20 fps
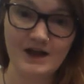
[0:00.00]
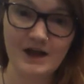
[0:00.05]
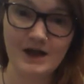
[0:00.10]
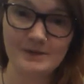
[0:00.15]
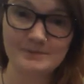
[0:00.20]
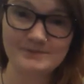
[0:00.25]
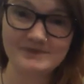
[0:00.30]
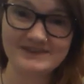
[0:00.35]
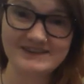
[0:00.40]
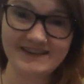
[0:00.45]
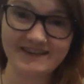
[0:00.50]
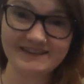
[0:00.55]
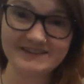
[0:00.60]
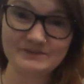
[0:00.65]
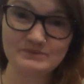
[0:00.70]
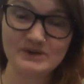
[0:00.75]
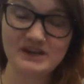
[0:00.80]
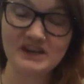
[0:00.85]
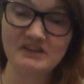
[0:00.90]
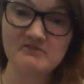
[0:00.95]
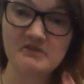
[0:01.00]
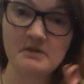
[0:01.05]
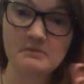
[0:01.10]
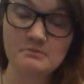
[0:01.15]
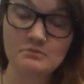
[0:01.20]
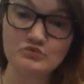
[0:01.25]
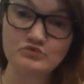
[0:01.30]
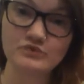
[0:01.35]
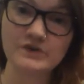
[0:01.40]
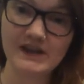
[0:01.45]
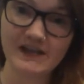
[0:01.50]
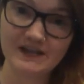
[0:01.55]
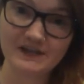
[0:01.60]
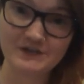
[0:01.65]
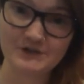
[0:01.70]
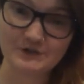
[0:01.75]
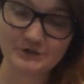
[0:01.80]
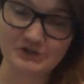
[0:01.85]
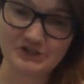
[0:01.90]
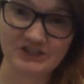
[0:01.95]
Up next, we have a
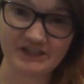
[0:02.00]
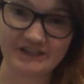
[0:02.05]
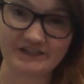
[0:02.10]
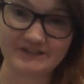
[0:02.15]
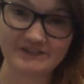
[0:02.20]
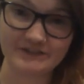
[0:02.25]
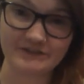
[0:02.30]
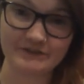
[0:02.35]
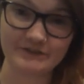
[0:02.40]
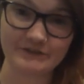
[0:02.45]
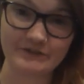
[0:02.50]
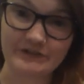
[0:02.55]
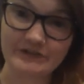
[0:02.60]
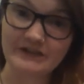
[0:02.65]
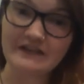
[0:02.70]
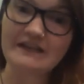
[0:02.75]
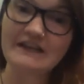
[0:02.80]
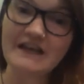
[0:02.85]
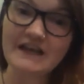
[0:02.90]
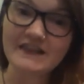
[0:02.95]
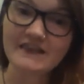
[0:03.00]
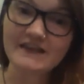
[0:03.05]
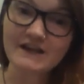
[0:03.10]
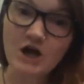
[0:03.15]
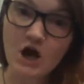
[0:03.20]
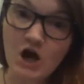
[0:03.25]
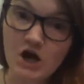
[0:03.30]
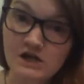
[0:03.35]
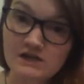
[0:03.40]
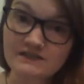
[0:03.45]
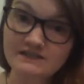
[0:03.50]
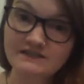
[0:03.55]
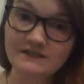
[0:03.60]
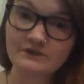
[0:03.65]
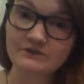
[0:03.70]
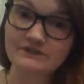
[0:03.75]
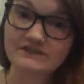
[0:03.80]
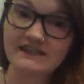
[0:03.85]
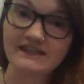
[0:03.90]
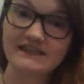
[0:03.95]
brand new chant to learn that
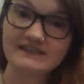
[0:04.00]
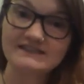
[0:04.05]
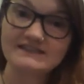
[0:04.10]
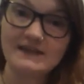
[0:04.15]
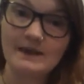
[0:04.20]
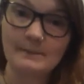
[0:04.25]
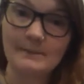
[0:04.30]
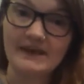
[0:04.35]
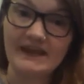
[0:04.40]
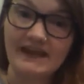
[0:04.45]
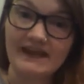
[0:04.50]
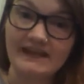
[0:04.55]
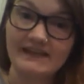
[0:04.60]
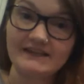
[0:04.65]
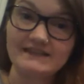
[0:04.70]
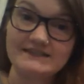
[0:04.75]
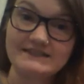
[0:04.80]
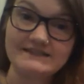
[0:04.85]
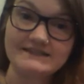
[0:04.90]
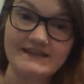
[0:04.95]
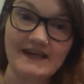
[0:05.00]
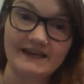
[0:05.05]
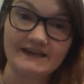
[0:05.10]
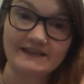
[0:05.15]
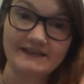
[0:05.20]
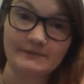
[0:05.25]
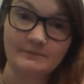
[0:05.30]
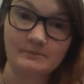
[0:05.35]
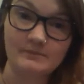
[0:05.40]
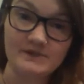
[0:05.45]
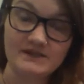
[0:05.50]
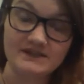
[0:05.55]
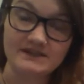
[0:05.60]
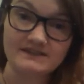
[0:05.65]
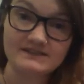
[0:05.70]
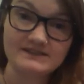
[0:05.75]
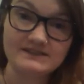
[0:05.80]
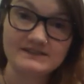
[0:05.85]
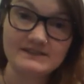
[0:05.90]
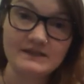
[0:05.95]
also takes up 8 steady
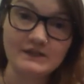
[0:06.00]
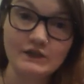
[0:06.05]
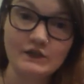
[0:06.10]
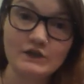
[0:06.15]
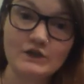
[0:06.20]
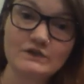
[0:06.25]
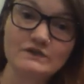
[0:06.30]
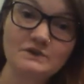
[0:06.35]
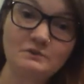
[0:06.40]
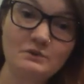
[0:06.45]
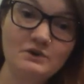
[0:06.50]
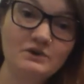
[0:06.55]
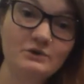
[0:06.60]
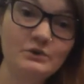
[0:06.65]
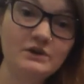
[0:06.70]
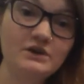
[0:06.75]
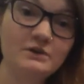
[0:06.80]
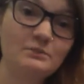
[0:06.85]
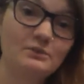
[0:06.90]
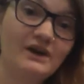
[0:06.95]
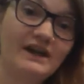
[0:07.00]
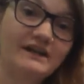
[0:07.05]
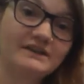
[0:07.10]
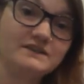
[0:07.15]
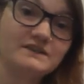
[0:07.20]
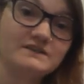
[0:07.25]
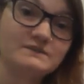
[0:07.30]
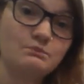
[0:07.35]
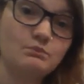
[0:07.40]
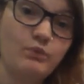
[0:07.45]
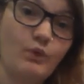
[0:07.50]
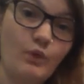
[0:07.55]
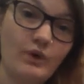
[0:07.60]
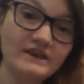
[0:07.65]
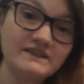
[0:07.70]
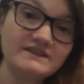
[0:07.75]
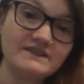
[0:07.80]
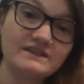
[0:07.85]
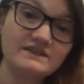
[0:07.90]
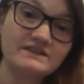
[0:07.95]
beats. So we're going to practice
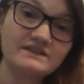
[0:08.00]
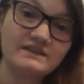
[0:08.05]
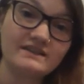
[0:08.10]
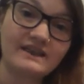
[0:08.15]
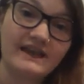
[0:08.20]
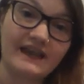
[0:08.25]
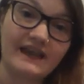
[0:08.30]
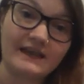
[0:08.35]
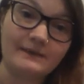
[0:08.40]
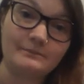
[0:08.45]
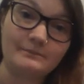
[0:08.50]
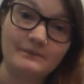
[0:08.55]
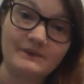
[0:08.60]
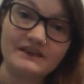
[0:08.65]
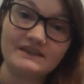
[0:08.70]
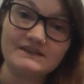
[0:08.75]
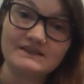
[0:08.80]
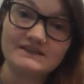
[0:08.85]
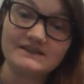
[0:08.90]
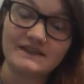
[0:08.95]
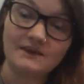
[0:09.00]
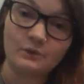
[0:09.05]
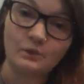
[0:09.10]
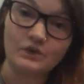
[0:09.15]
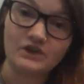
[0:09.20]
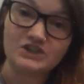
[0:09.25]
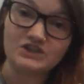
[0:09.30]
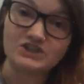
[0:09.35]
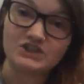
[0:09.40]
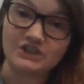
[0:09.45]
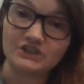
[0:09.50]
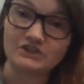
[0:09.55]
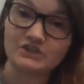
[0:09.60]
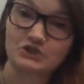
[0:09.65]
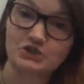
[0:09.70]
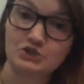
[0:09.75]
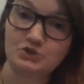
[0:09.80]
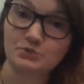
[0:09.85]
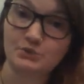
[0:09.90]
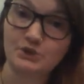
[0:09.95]
pointing to the 8 beats that we
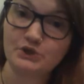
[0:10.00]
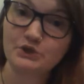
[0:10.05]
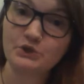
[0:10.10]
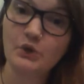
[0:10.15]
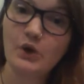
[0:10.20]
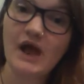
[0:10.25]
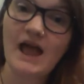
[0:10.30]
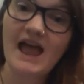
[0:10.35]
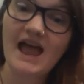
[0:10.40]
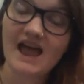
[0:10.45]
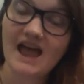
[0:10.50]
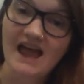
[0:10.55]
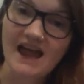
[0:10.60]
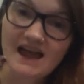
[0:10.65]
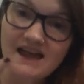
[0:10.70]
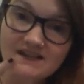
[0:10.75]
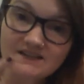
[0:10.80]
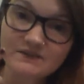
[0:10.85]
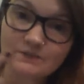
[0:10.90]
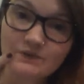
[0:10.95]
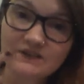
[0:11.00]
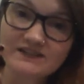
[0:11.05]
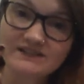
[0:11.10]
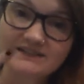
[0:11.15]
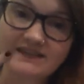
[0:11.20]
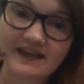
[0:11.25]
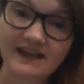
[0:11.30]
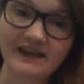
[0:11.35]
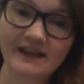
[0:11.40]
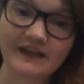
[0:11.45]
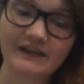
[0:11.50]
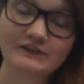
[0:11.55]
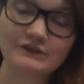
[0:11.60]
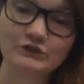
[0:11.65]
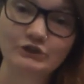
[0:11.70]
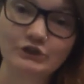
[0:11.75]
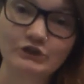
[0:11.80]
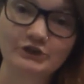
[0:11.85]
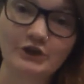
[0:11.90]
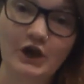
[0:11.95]
just drew as we say
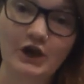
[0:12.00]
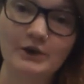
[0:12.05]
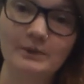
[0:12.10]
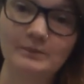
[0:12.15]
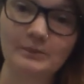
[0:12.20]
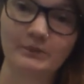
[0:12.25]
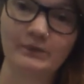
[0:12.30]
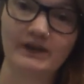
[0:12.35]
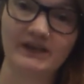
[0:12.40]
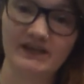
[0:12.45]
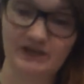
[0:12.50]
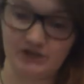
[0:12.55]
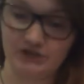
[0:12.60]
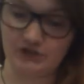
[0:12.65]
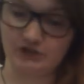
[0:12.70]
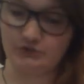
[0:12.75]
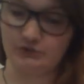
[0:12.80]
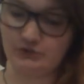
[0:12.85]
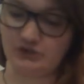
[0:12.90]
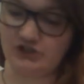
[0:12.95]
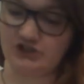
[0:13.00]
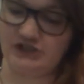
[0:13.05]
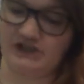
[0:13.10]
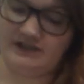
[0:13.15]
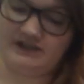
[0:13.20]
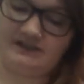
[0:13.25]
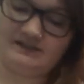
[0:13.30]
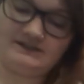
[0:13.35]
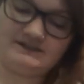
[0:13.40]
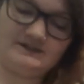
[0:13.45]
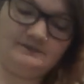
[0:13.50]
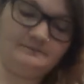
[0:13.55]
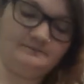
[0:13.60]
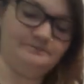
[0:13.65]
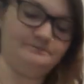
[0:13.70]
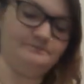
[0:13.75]
and learn our brand new chant.